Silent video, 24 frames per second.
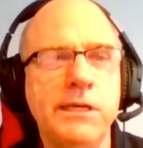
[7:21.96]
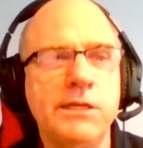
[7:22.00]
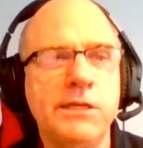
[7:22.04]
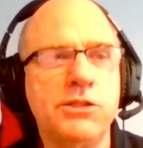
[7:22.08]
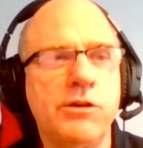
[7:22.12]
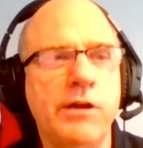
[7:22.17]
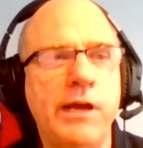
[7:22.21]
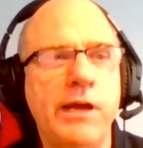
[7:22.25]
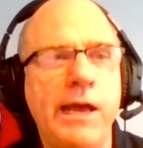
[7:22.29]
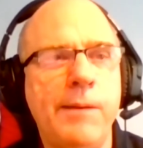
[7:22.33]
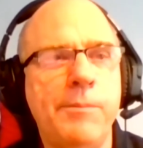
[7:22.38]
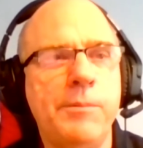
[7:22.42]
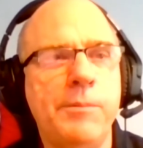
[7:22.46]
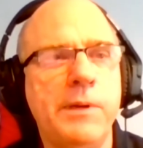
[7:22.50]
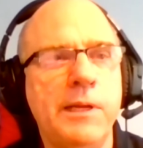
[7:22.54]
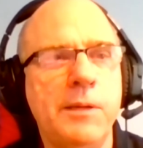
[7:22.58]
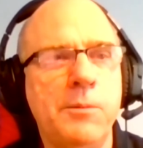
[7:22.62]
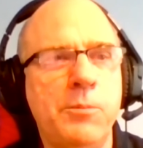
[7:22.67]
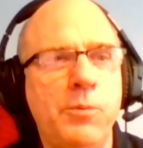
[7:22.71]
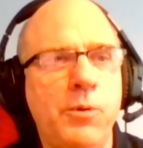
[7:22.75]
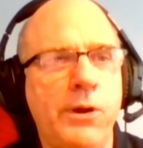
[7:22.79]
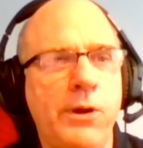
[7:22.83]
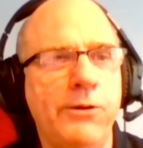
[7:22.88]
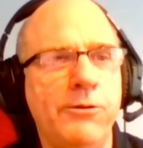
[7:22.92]
are
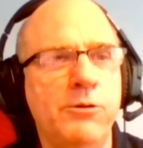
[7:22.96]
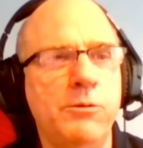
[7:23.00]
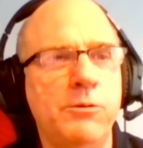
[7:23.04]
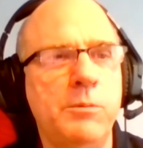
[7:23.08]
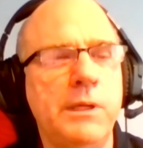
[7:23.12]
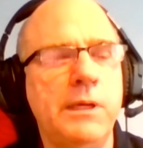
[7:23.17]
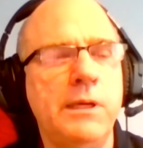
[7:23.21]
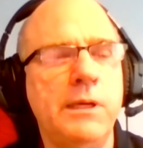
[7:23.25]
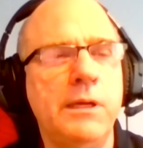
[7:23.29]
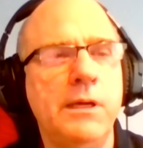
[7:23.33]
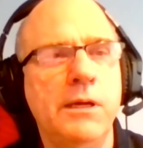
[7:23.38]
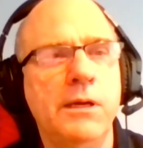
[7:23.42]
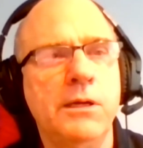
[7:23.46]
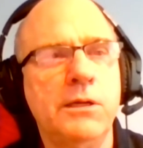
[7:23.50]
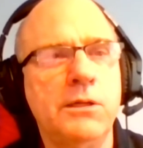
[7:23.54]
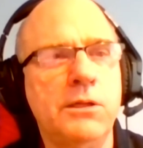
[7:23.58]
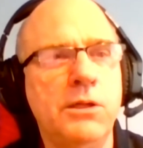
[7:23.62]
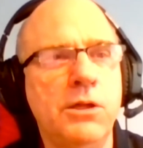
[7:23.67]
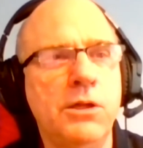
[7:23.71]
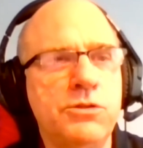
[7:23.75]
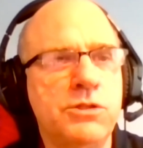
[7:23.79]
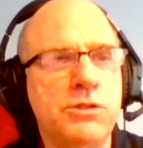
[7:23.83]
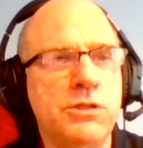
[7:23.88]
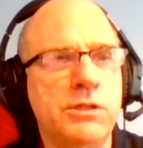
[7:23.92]
happening probably
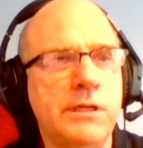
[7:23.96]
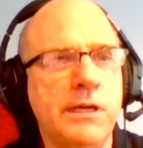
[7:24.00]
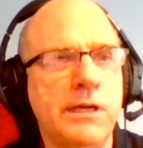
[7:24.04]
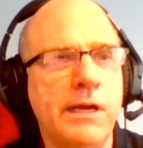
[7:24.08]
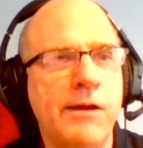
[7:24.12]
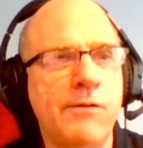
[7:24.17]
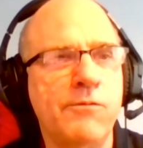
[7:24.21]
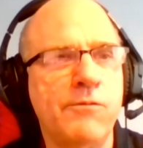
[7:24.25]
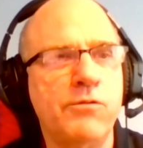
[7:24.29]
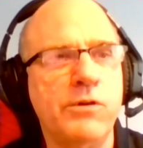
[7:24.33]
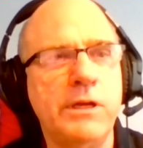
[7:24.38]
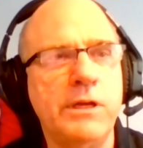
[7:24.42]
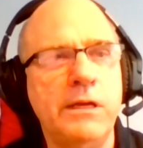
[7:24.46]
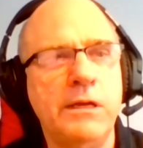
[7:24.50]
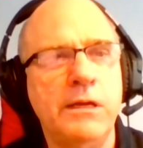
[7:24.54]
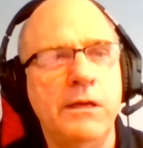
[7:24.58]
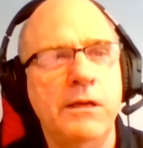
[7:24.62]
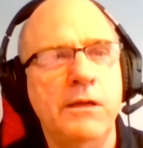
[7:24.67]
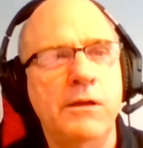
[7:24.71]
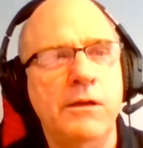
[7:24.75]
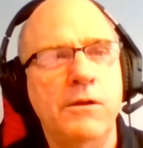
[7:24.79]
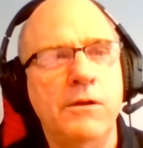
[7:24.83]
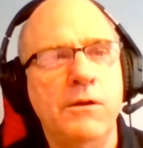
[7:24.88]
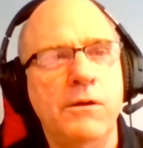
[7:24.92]
closer to every
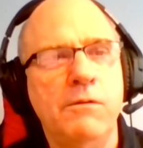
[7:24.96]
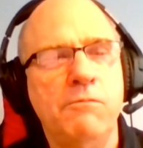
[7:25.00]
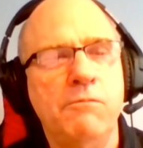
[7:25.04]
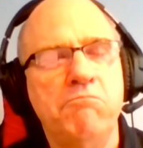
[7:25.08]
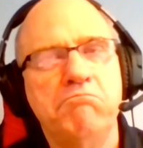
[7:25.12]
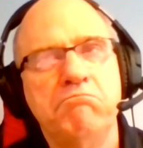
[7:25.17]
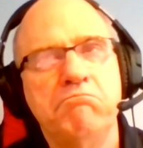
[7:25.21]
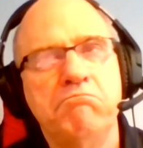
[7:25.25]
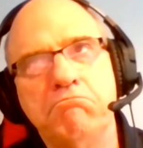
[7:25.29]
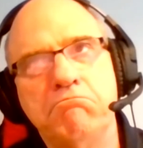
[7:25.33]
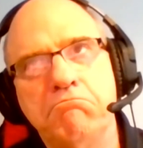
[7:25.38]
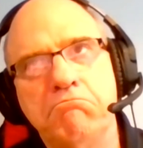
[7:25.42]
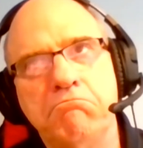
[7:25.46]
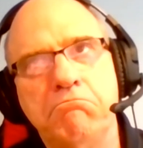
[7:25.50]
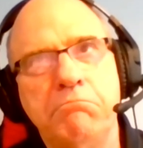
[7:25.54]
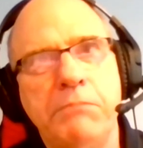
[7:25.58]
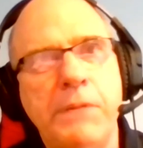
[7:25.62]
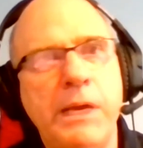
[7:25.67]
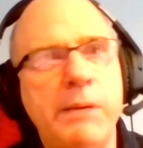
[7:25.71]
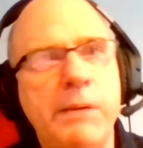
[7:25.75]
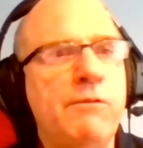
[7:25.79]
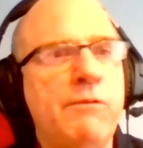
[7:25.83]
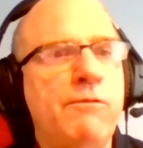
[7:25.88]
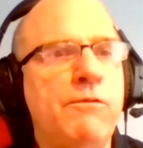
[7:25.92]

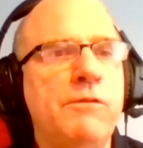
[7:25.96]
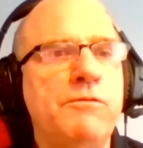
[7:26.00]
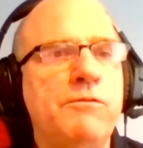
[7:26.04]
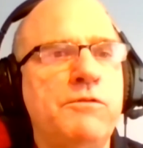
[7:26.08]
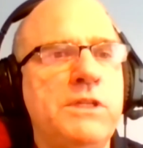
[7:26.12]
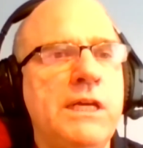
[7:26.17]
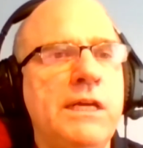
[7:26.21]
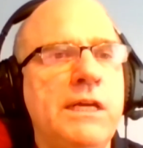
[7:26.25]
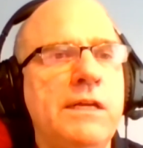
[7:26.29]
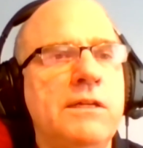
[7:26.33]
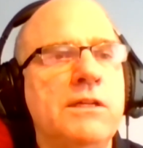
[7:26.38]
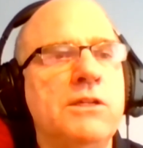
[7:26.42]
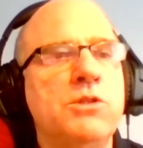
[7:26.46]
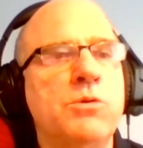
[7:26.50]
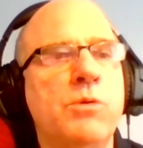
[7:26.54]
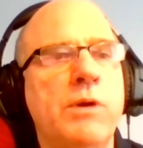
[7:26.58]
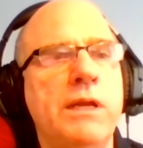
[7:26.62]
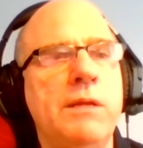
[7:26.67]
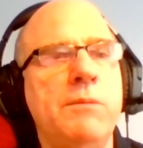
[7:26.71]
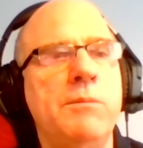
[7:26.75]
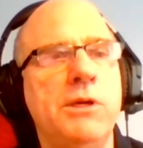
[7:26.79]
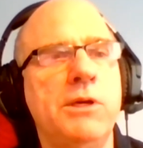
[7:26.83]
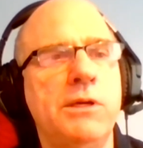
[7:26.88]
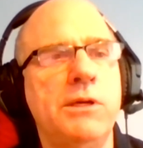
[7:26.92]
maybe 15 to
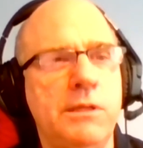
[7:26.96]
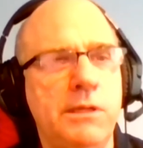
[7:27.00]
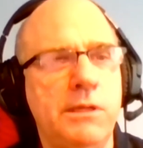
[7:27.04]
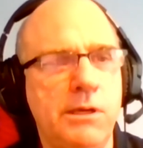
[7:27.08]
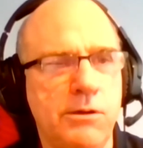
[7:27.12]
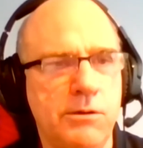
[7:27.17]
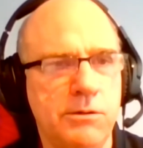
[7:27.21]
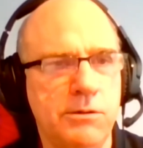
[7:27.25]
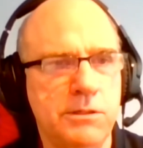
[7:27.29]
20 million years.